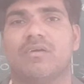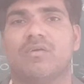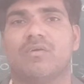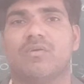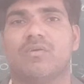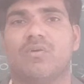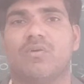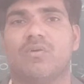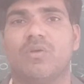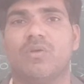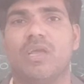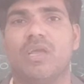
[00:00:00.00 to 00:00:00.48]

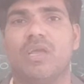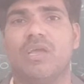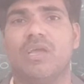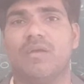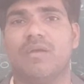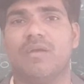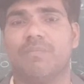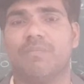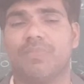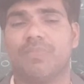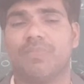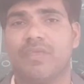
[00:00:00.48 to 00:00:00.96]

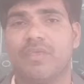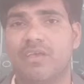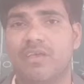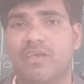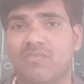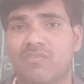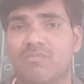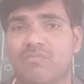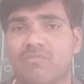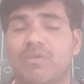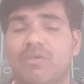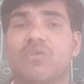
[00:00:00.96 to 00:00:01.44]
Okay,
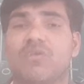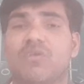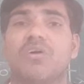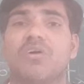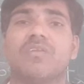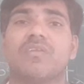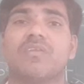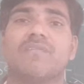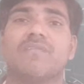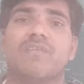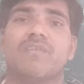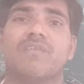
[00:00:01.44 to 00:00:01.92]
yes,
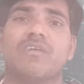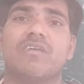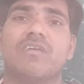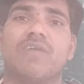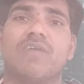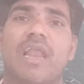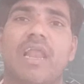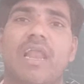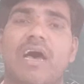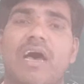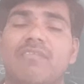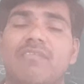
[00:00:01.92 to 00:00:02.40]
because of that
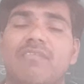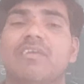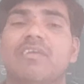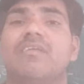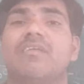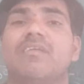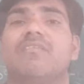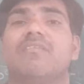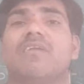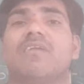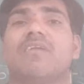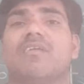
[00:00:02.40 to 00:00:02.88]

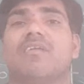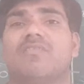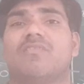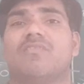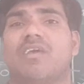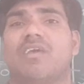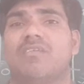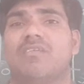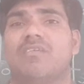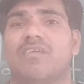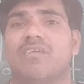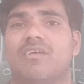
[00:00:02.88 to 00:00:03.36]
velocities are
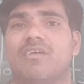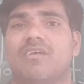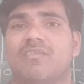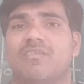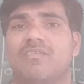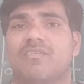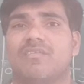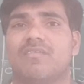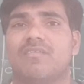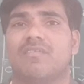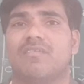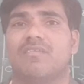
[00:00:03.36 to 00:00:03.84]
changes.